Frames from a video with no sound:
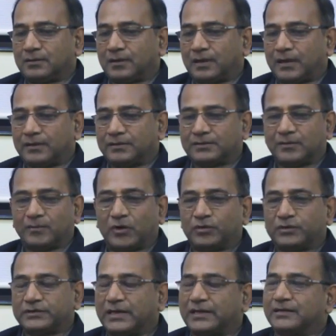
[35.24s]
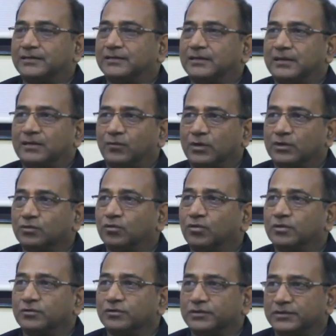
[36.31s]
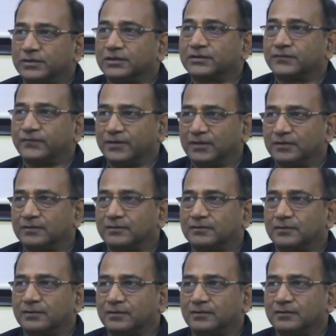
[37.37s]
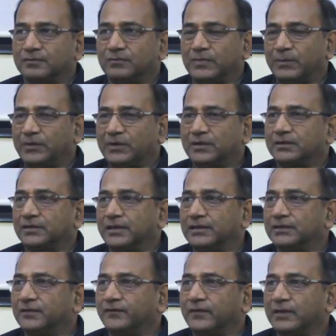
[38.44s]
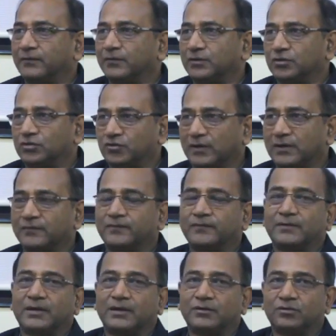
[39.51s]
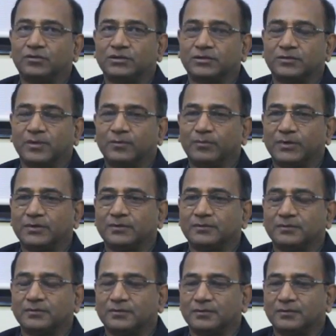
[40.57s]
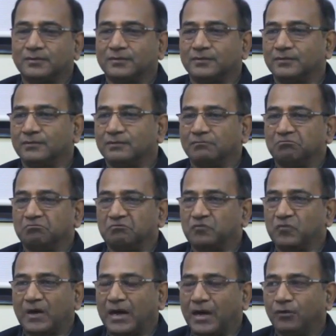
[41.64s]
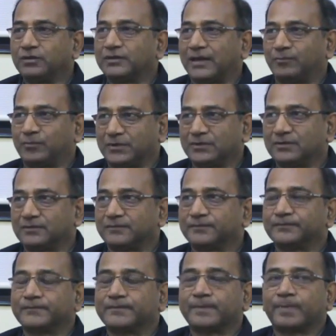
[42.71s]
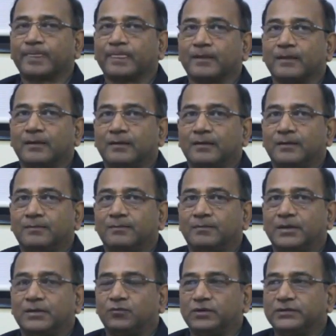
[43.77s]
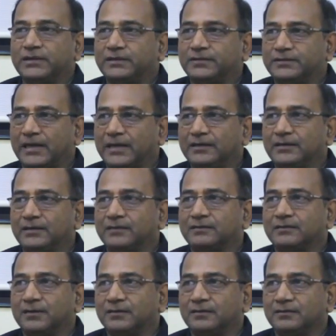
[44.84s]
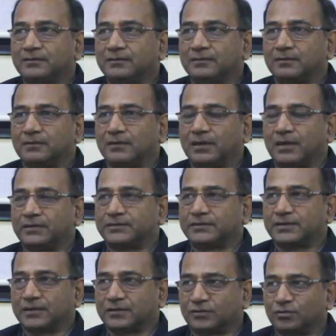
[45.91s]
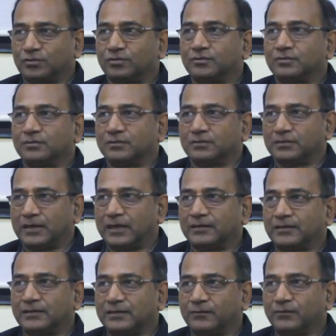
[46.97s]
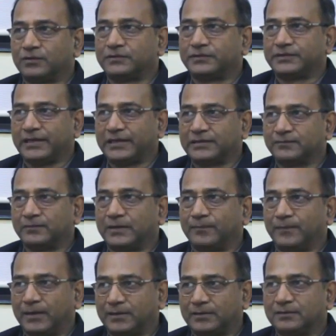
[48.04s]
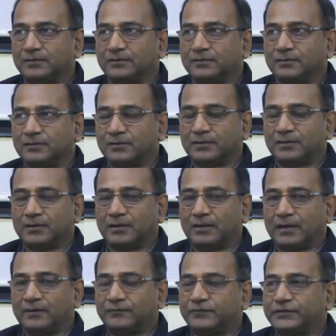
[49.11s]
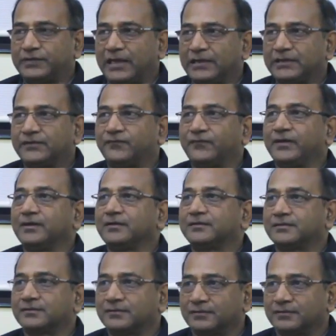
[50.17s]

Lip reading: I somehow decided that I want to go into research field, and maybe at age of 11 or 12, I don't remember how it happened. But once I decided, then I stuck to that. I never changed my mind. I've changed fields.